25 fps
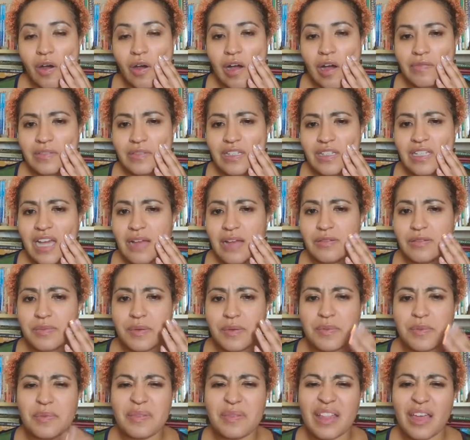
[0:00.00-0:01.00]
oftentimes
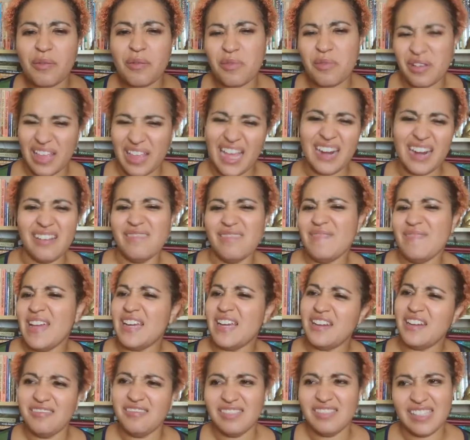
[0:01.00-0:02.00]
people be like, well, that don't make
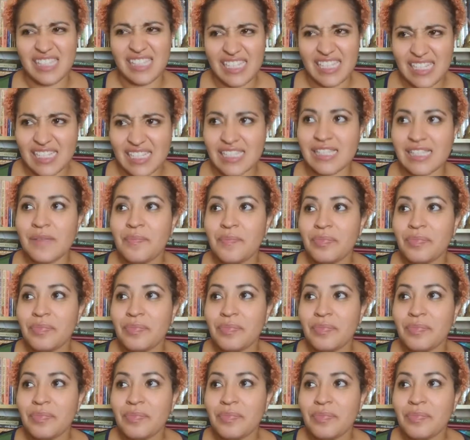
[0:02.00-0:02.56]
no sense.